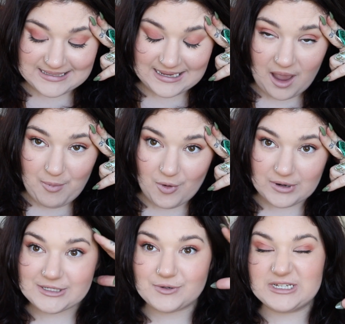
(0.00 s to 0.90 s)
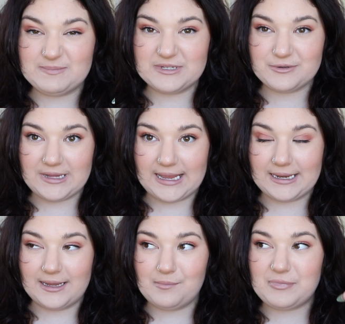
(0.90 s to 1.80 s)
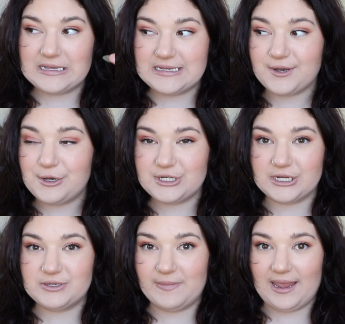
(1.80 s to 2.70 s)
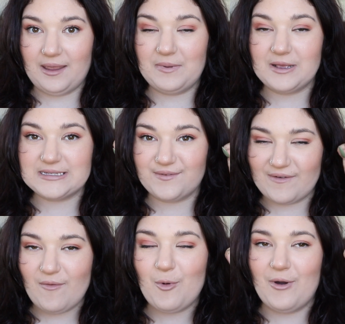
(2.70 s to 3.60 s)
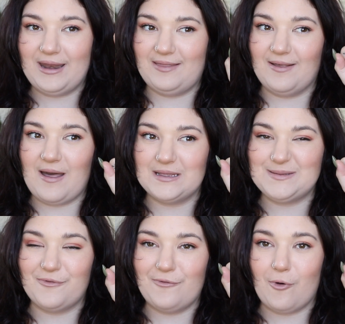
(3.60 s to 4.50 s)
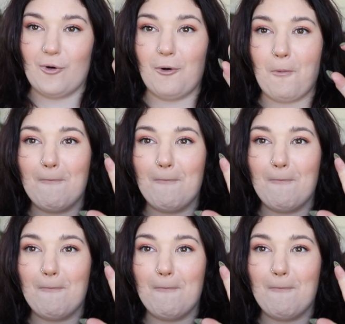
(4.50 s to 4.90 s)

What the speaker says: thing I bought is Christmas related. Please don't judge me because I've never bought anything like this before.